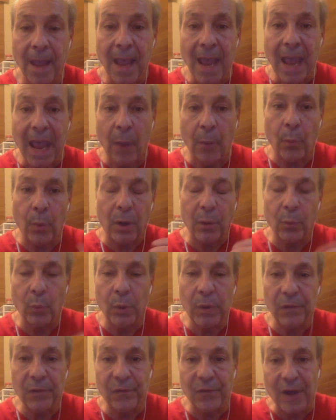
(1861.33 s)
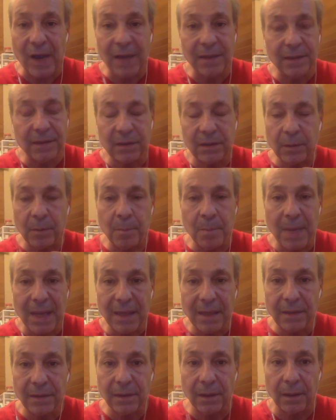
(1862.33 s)
And what we find is
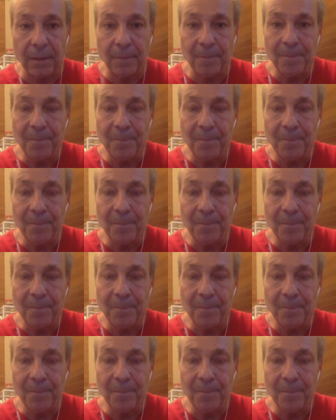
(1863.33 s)
amazing.